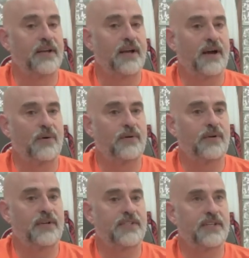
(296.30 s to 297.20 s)
How
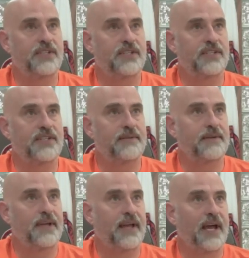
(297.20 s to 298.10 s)
does it just
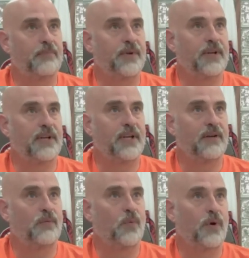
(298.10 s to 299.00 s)
happen
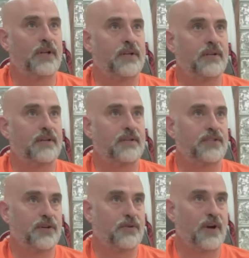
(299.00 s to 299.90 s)
in one
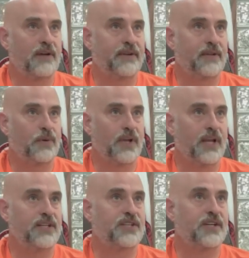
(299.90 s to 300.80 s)
geographic
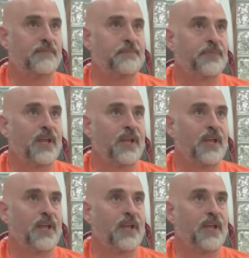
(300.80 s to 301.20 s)
location?